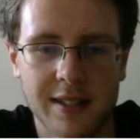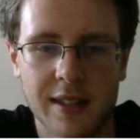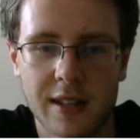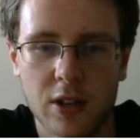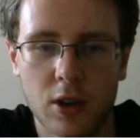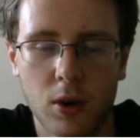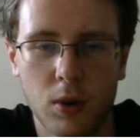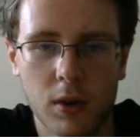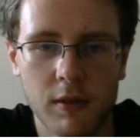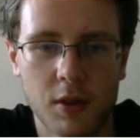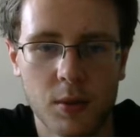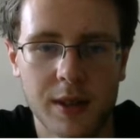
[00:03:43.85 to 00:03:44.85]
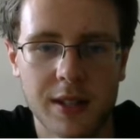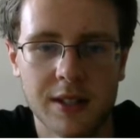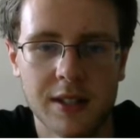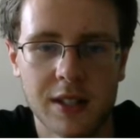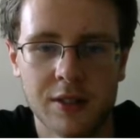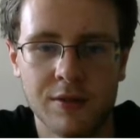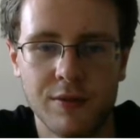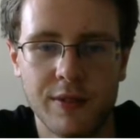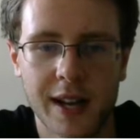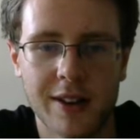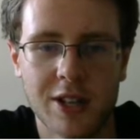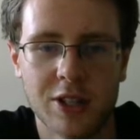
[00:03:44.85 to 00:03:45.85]
the core of the winds is
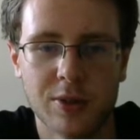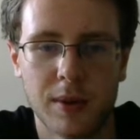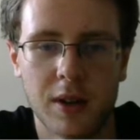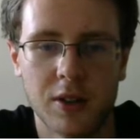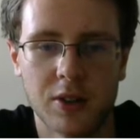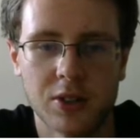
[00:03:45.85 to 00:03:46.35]
very small,